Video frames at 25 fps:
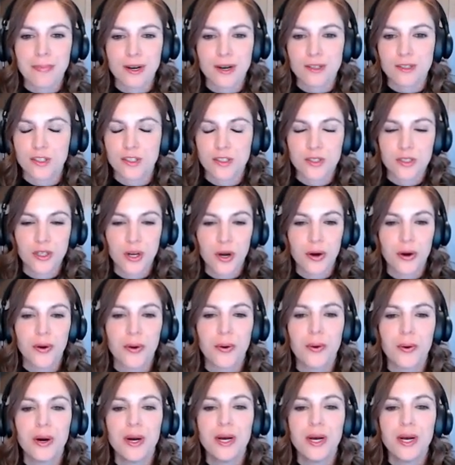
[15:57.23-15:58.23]
There's
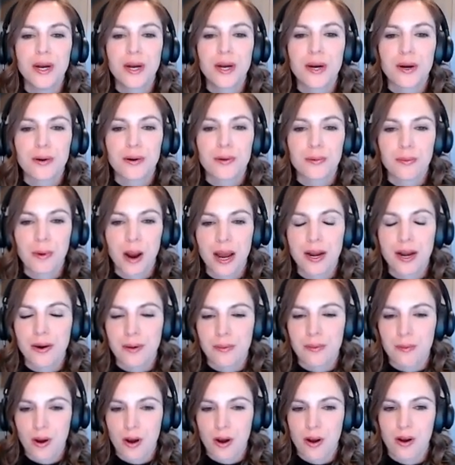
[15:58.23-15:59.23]
no right
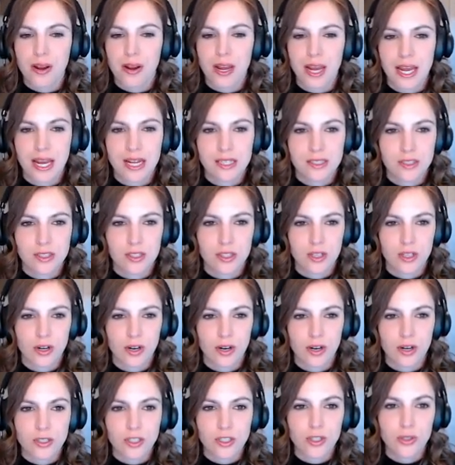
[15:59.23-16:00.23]
or wrong
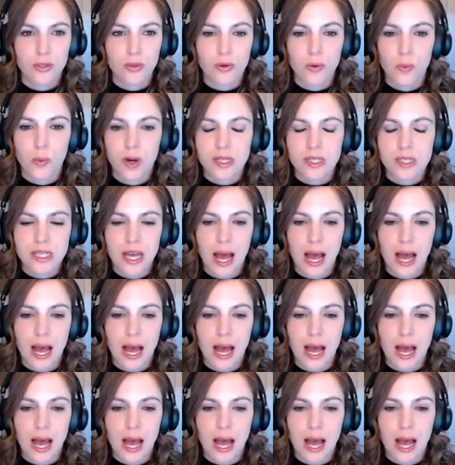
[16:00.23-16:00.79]
answer to what's